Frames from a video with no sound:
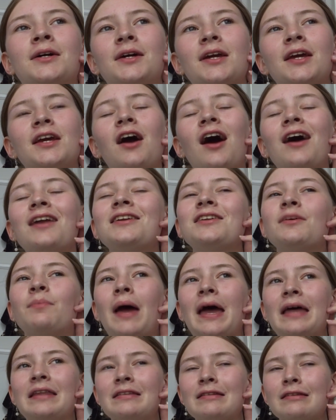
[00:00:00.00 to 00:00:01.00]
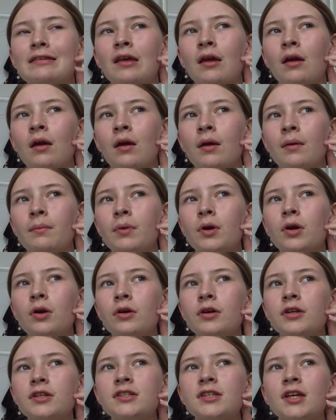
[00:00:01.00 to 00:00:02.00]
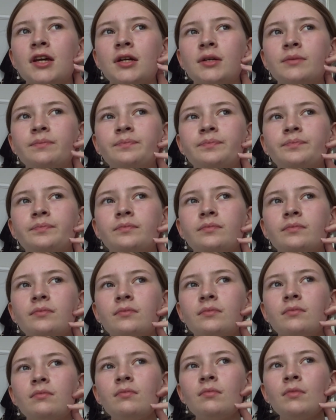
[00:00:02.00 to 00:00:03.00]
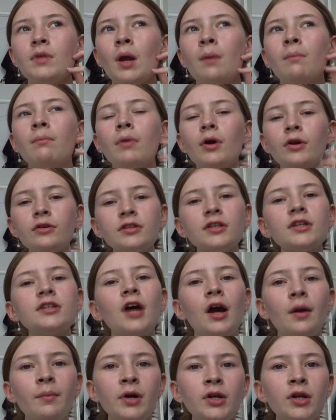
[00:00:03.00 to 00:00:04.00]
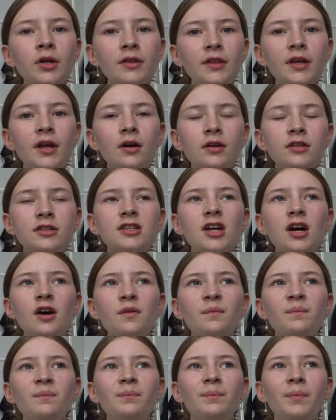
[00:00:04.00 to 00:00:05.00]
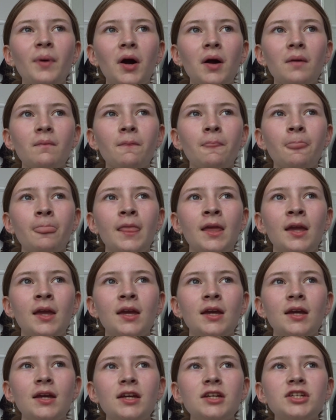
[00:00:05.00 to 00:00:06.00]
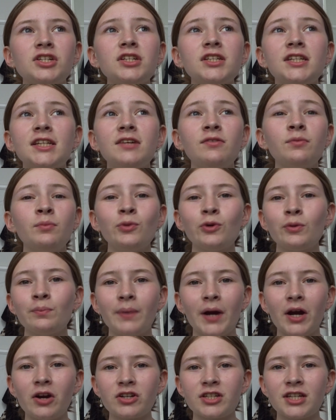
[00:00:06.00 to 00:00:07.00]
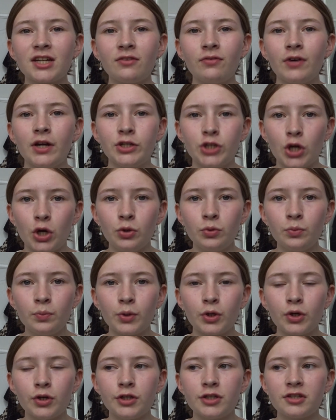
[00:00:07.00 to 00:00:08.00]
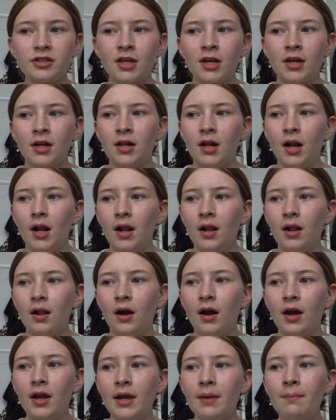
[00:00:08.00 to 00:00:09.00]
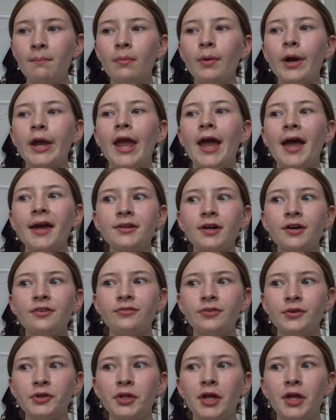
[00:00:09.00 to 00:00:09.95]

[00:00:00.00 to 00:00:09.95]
it kind of depends, because most of the time I know the answer, but it's just even more embarrassing if I don't, because in my head I feel